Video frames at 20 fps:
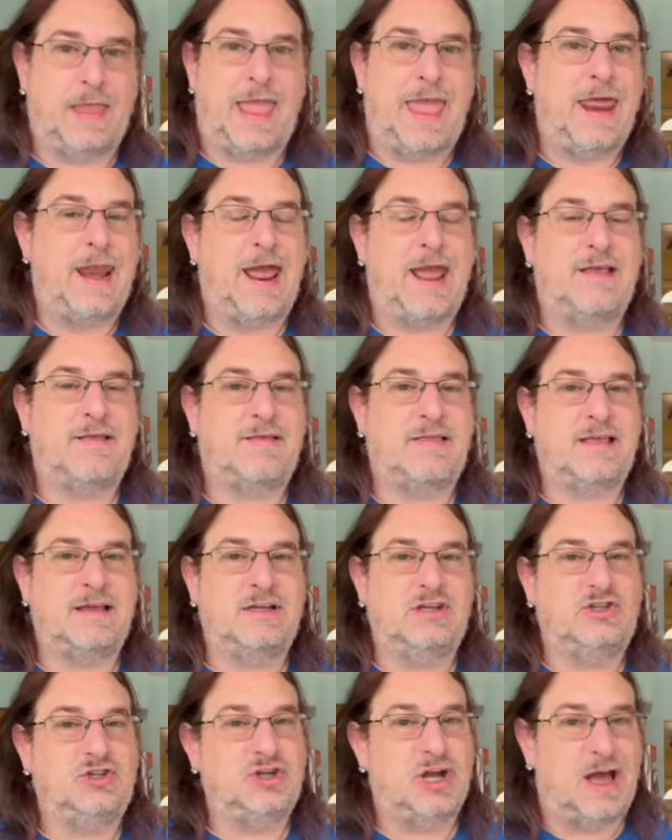And I
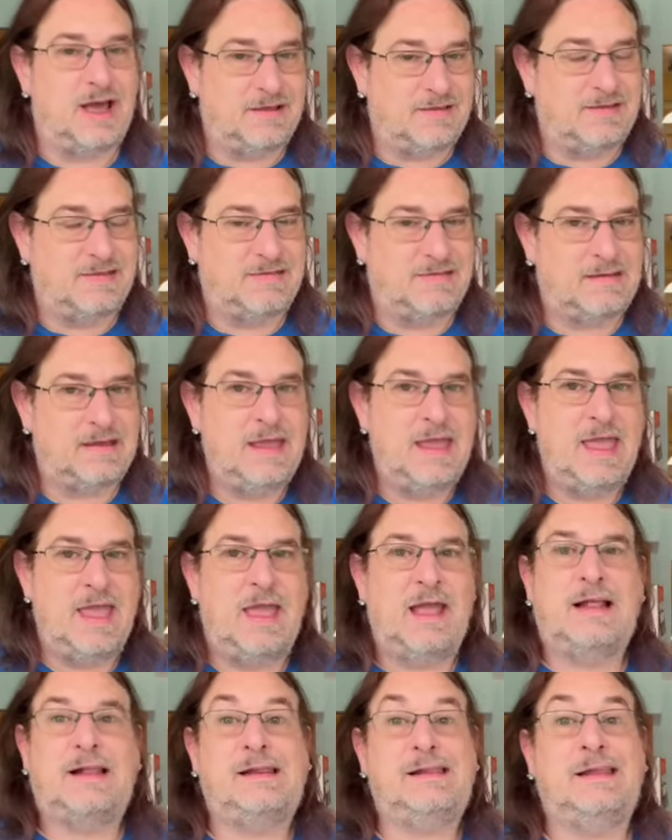suggest
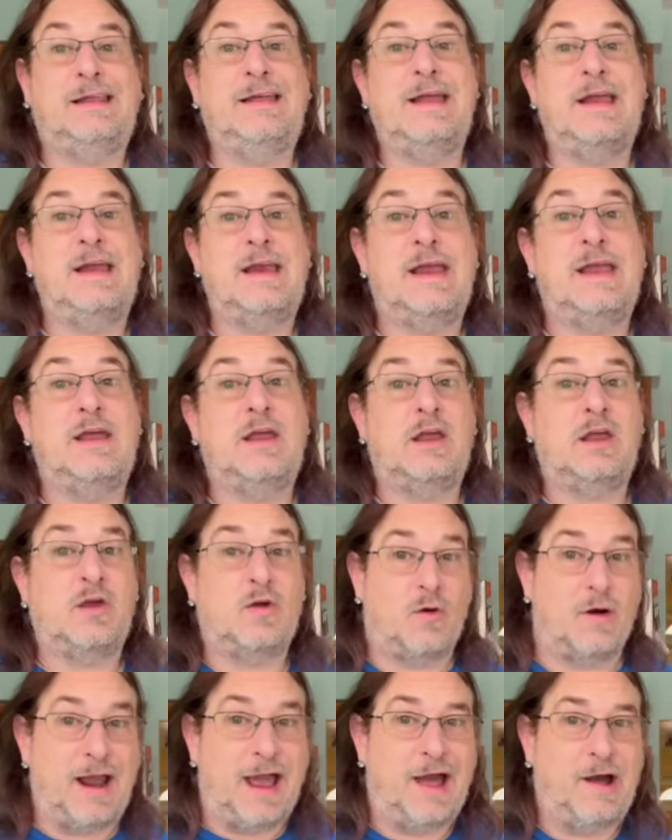cleaning
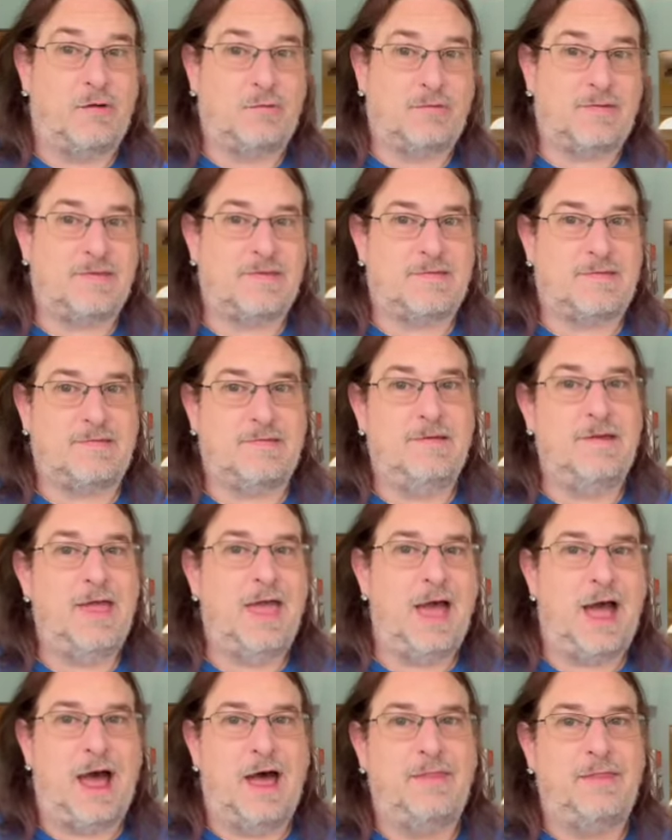your house
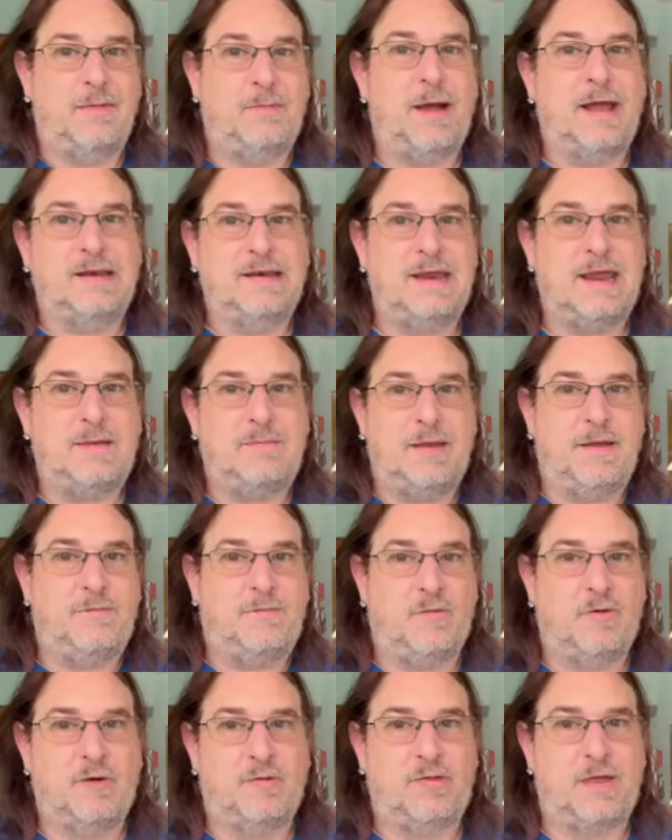on the Monday
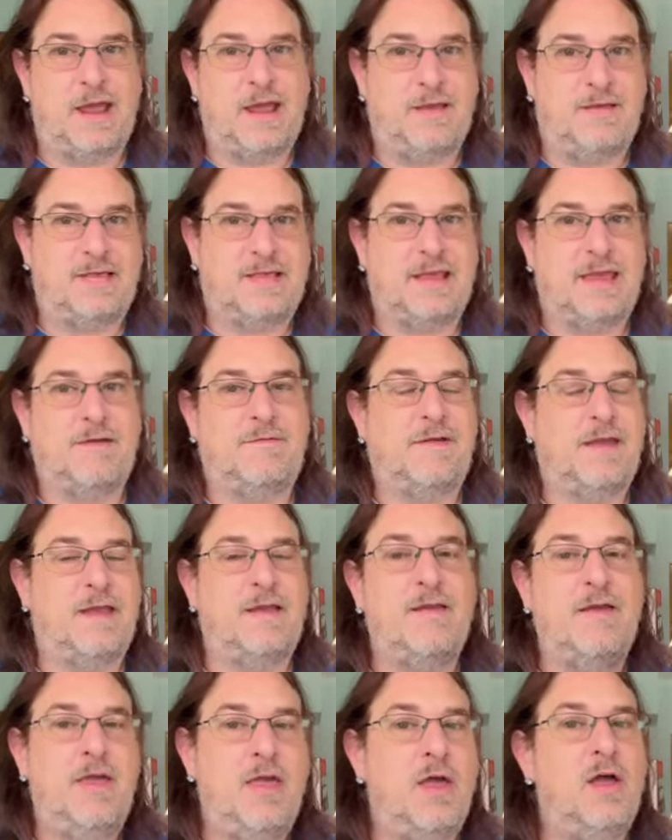before
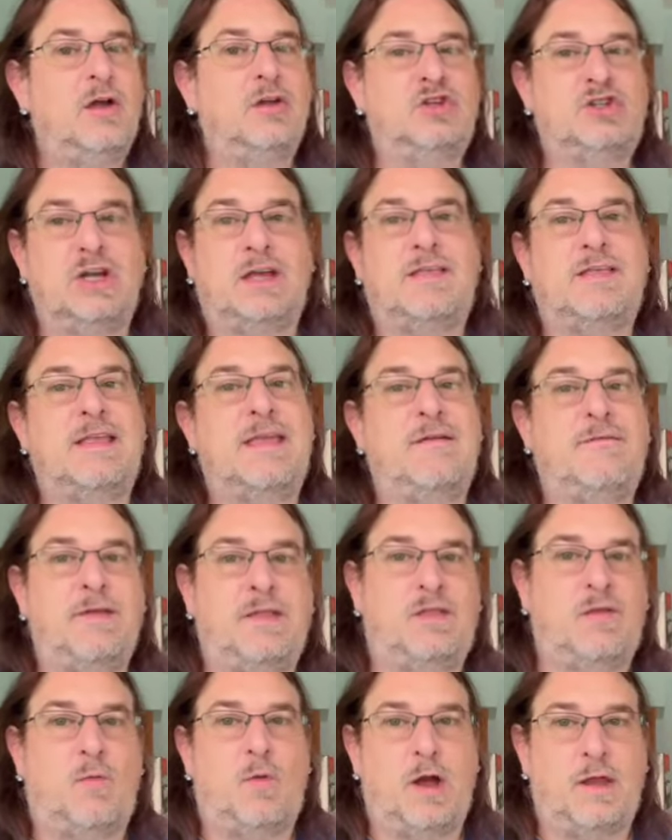Thanksgiving. Just give
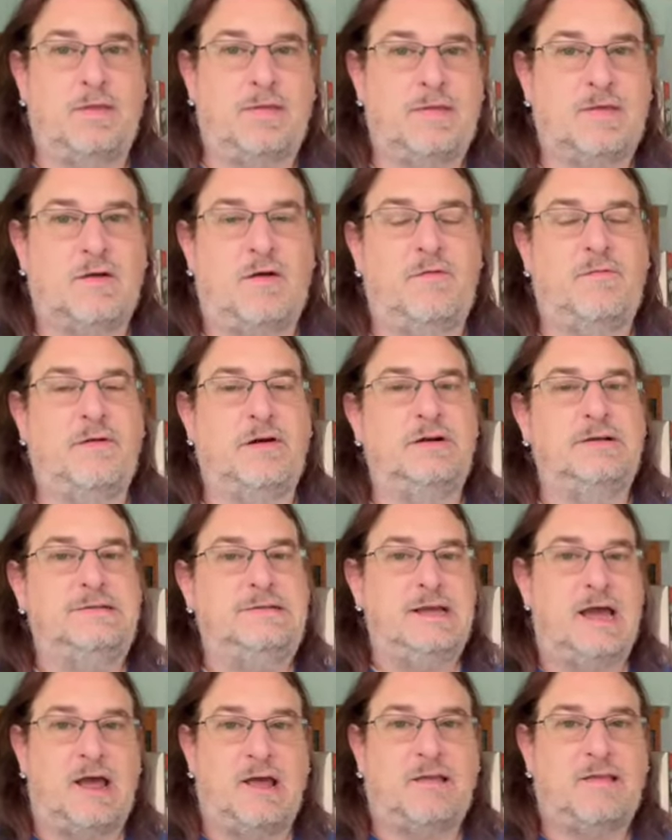it the once over,
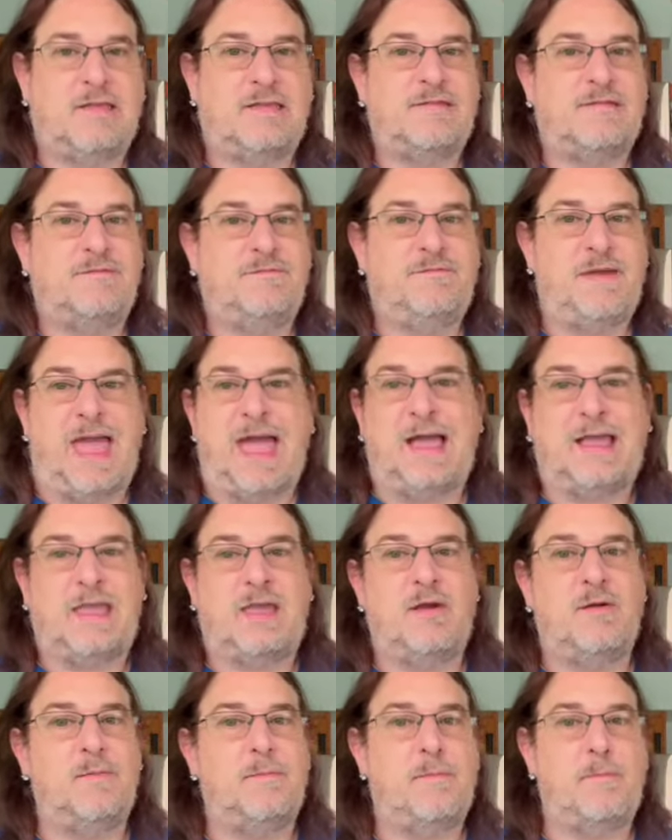dust,
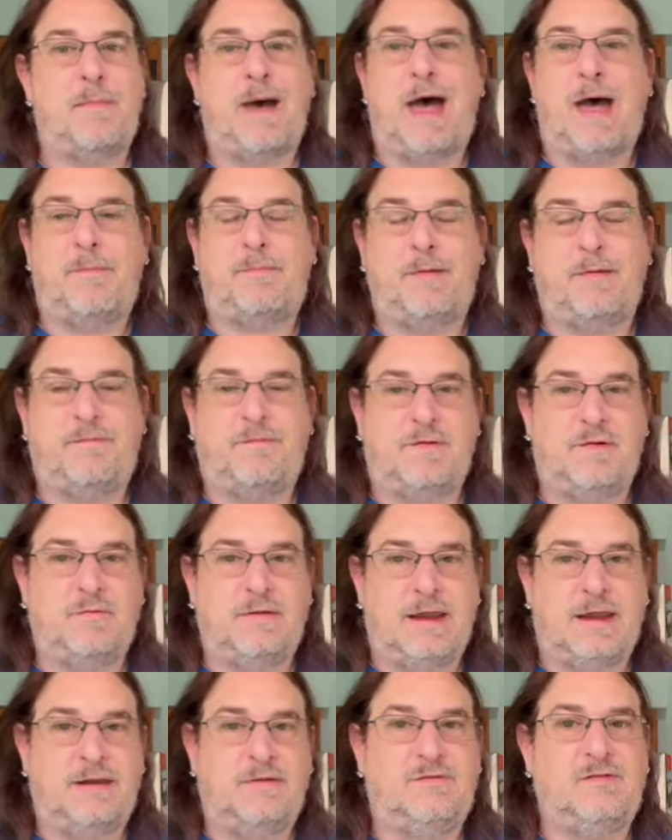vacuum, mop if you
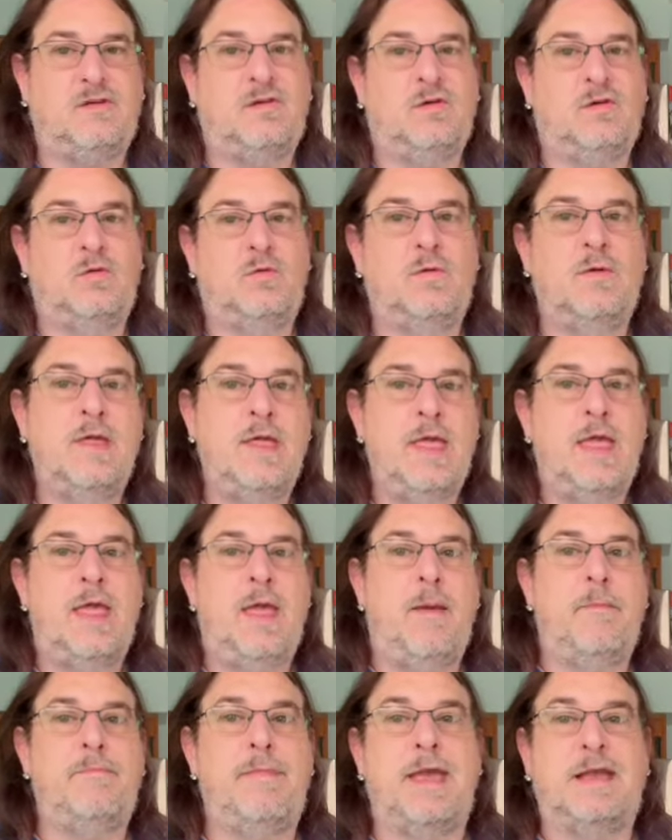need to.
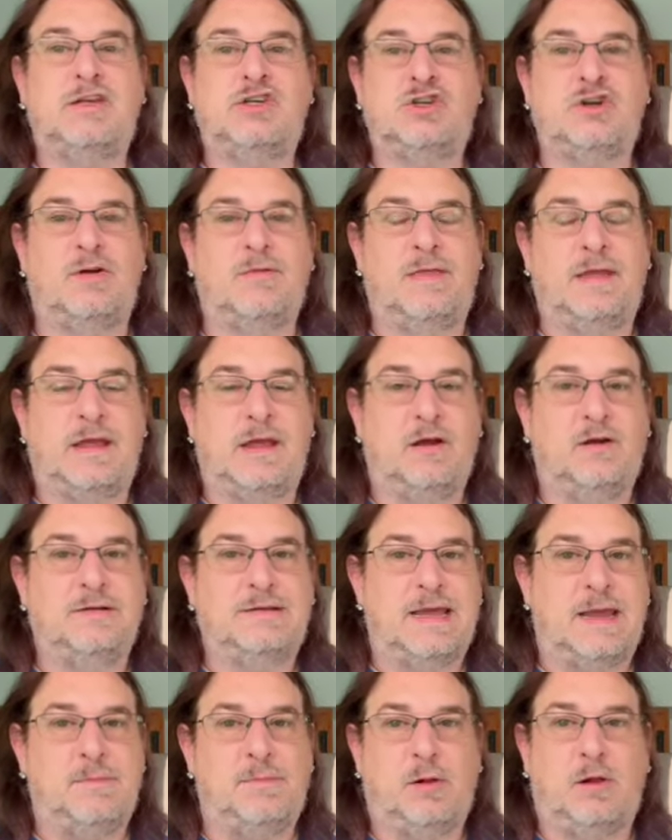Make sure that your
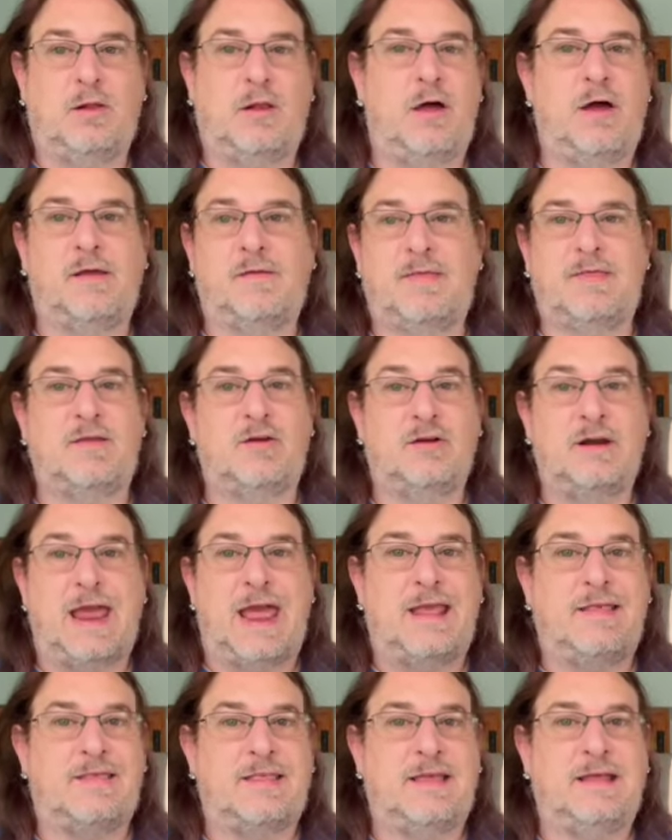tablecloths are
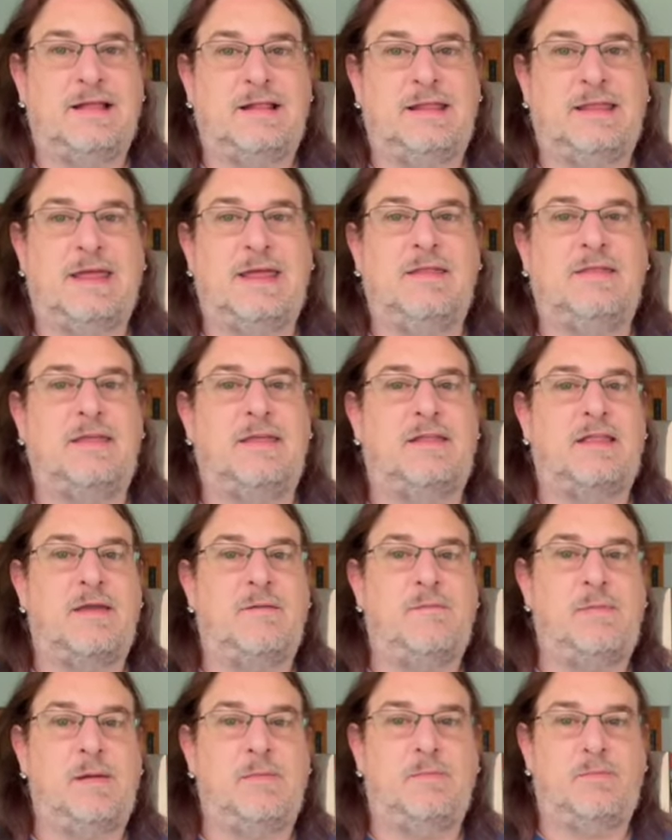nice and clean, that
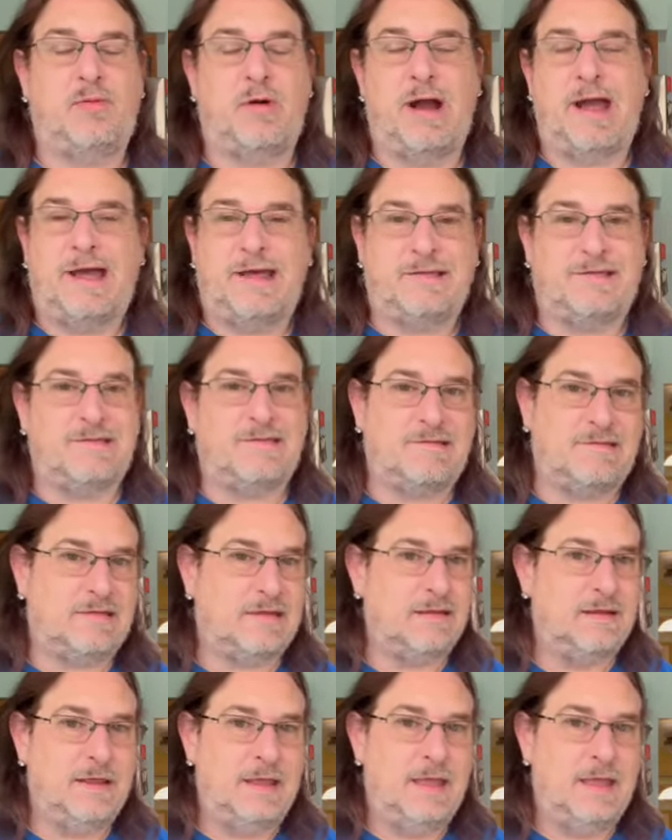they've been pressed,